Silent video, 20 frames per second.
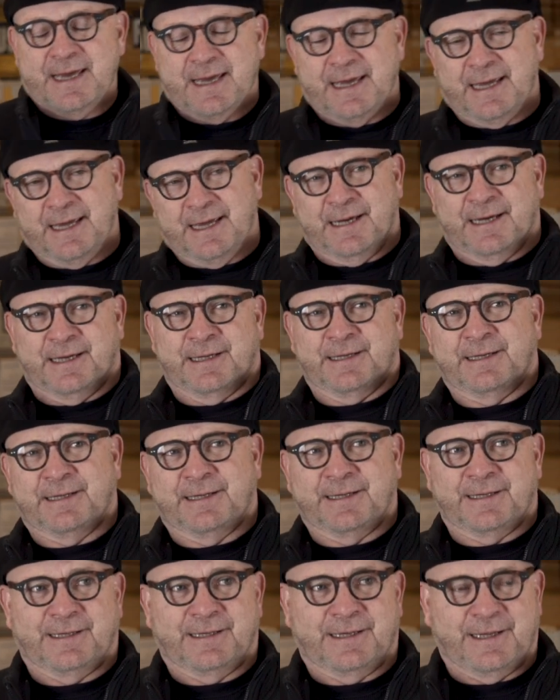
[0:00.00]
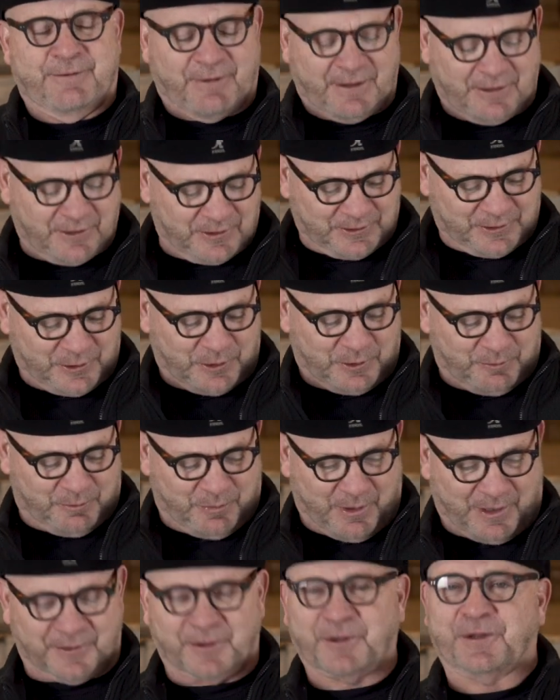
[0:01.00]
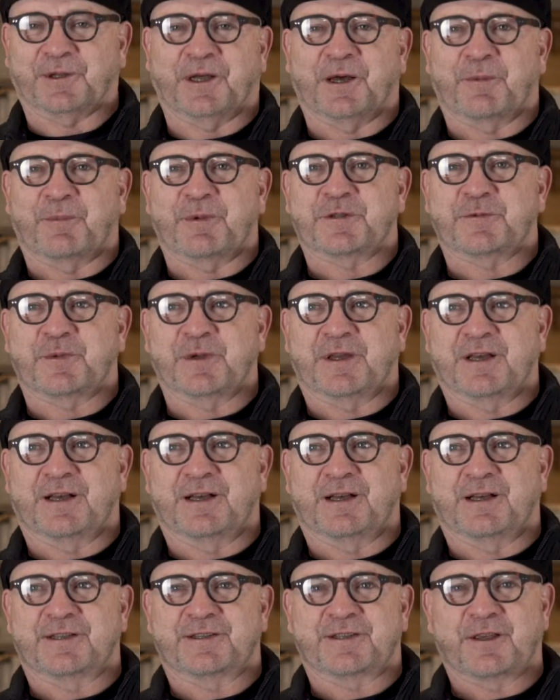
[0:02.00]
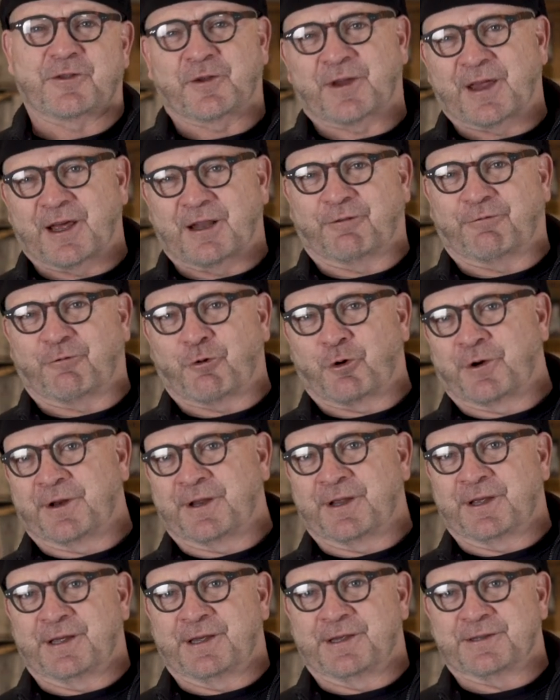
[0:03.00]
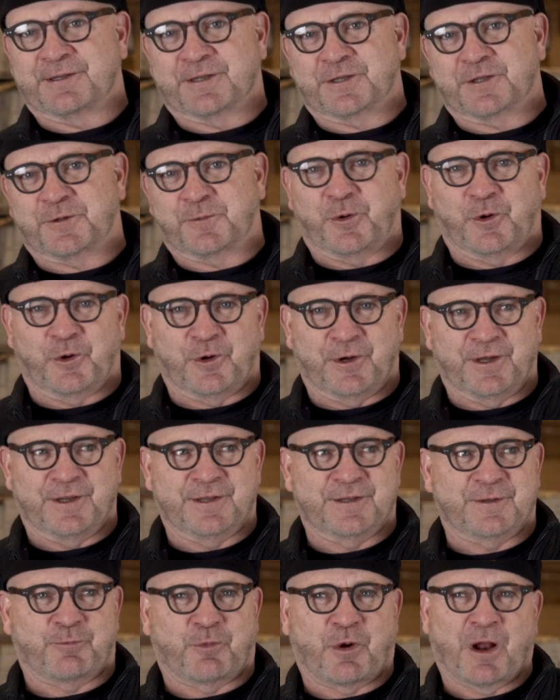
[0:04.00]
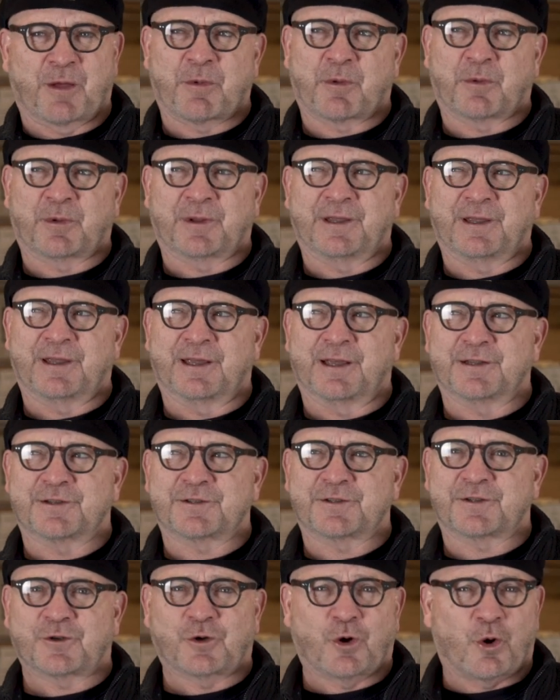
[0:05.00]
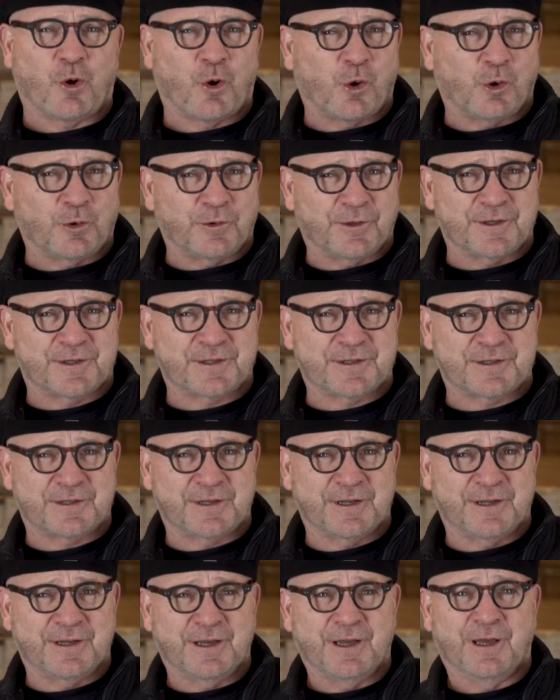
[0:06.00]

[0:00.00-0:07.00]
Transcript: And if I look a little bundled up, it's because Southern California is experiencing probably its coldest